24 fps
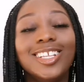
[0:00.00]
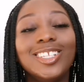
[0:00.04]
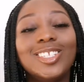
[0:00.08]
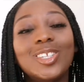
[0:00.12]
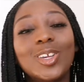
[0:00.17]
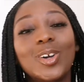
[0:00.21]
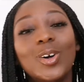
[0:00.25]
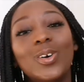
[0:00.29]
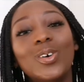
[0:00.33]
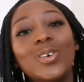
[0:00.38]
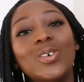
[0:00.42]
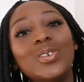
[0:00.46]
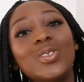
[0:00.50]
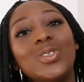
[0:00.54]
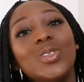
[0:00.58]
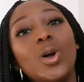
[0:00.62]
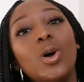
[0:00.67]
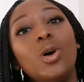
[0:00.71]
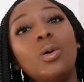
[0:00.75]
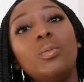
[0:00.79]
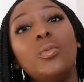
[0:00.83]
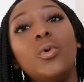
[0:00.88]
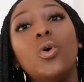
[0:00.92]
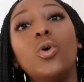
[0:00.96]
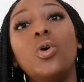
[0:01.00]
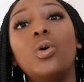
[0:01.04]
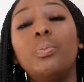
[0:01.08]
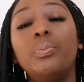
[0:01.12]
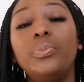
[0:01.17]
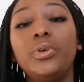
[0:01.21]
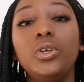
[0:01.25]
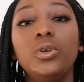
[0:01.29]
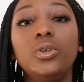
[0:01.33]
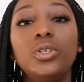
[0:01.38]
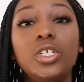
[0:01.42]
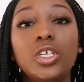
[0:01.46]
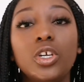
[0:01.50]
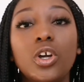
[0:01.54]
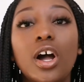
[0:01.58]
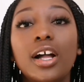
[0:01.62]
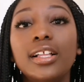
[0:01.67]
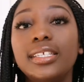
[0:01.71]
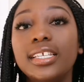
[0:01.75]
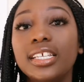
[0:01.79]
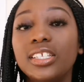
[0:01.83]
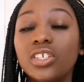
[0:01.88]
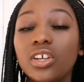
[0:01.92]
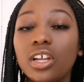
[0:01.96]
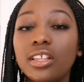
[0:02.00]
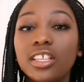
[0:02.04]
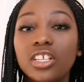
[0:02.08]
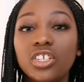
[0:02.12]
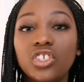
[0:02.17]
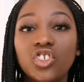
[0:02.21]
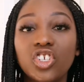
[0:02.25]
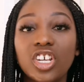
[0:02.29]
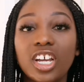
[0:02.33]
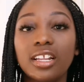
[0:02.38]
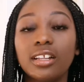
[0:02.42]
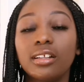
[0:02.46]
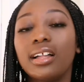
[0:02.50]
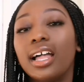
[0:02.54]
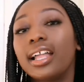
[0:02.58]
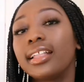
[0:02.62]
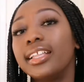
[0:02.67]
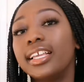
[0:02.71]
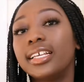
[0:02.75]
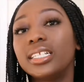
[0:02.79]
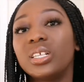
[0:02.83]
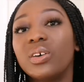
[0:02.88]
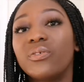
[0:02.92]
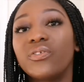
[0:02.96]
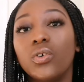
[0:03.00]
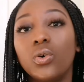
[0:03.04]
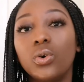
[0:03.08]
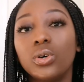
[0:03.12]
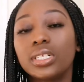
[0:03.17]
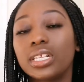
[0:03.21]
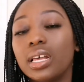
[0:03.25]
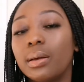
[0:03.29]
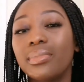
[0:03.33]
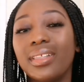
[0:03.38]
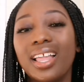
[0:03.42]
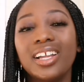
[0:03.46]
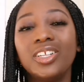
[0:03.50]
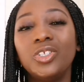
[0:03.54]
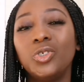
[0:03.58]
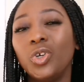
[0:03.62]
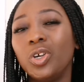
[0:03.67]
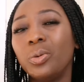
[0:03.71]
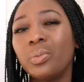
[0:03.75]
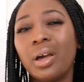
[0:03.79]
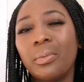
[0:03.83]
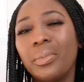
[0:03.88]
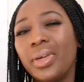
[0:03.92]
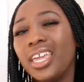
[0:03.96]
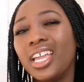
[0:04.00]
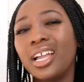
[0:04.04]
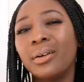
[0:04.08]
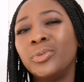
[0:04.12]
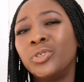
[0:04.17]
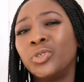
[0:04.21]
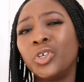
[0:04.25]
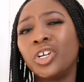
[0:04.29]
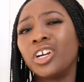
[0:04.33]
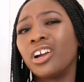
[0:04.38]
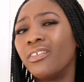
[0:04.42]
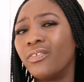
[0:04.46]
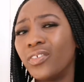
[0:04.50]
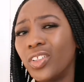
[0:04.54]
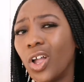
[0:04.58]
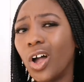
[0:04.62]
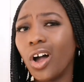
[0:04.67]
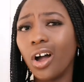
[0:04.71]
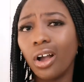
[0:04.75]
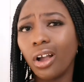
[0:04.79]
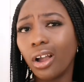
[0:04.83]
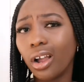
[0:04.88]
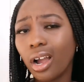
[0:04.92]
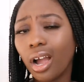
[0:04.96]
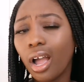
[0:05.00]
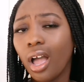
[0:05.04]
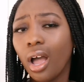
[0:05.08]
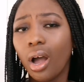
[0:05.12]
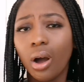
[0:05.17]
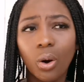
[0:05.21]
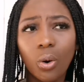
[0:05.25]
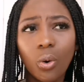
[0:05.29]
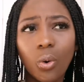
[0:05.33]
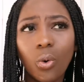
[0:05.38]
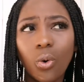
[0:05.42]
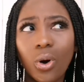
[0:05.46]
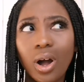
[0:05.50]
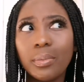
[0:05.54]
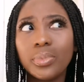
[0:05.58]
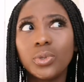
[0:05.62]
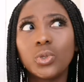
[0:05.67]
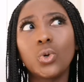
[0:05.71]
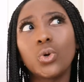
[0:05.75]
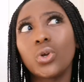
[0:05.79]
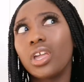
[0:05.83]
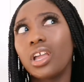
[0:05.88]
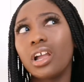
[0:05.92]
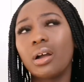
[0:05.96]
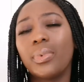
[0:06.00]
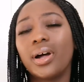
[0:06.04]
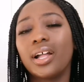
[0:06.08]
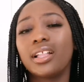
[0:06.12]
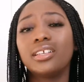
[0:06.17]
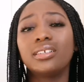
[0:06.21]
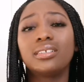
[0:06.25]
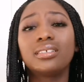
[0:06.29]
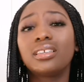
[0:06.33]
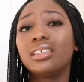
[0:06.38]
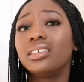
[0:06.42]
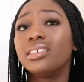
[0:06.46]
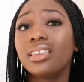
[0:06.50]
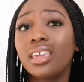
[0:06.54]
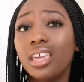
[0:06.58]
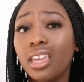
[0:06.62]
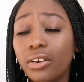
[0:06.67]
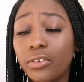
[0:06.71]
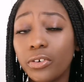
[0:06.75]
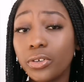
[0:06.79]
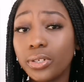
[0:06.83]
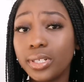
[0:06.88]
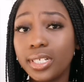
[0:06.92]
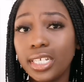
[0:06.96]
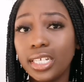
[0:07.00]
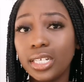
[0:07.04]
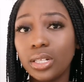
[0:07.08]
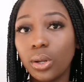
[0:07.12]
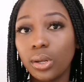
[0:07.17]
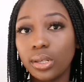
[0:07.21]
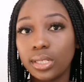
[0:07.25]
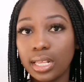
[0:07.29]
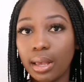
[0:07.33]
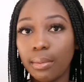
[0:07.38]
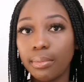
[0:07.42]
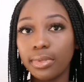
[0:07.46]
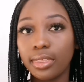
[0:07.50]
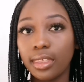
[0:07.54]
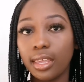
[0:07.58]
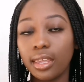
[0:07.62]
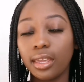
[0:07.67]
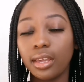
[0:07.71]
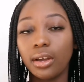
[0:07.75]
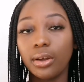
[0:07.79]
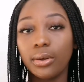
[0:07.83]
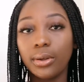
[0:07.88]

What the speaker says: So no more beauty content on this channel, unless of course I'm like doing my makeup during a vlog, or I'm talking about a skincare routine or something.